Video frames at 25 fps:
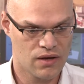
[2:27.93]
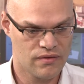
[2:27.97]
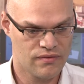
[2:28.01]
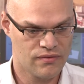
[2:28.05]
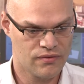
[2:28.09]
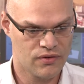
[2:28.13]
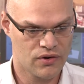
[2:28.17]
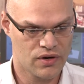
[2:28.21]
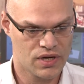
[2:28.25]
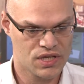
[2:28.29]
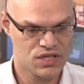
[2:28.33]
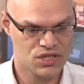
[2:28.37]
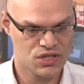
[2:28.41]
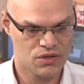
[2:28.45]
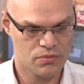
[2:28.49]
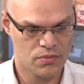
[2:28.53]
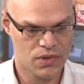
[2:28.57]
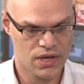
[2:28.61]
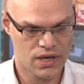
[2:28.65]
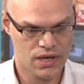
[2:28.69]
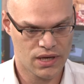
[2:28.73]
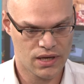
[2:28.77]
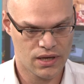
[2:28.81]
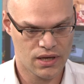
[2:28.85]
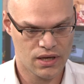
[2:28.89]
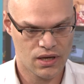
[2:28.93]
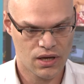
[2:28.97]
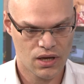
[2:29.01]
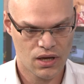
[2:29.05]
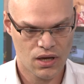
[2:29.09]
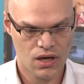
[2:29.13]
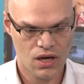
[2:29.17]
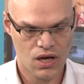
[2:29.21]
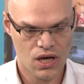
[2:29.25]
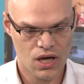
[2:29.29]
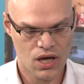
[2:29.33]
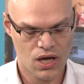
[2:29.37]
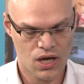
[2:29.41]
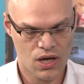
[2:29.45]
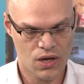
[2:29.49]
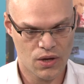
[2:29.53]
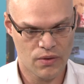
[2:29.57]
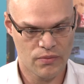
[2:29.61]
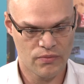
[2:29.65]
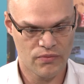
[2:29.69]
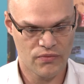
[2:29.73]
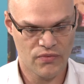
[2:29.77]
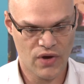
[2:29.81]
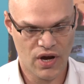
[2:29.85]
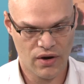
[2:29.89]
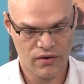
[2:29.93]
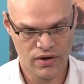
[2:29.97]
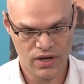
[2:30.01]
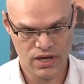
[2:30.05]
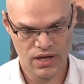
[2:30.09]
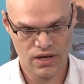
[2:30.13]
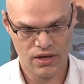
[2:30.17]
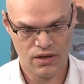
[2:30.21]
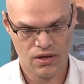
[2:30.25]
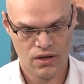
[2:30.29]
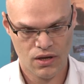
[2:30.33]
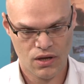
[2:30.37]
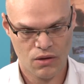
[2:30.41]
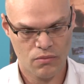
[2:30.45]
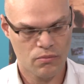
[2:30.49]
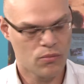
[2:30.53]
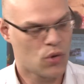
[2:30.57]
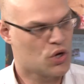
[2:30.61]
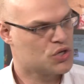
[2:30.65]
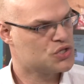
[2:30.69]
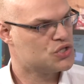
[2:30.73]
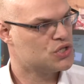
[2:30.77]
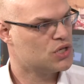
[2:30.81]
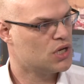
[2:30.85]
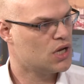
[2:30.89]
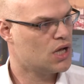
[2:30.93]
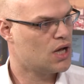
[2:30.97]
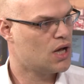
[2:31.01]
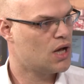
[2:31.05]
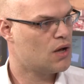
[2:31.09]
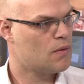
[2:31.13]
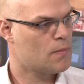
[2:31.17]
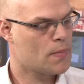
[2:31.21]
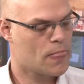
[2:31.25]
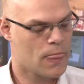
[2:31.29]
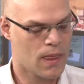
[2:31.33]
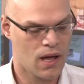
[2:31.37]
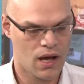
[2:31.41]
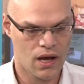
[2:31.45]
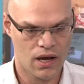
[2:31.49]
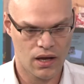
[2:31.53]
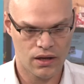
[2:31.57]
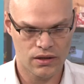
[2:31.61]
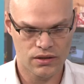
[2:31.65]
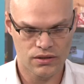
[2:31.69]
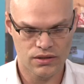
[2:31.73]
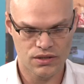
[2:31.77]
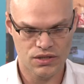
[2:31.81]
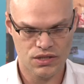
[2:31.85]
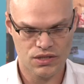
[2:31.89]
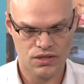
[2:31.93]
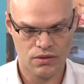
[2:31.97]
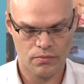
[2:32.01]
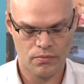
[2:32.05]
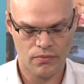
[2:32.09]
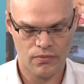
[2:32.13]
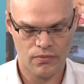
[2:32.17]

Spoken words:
for it to be very modular and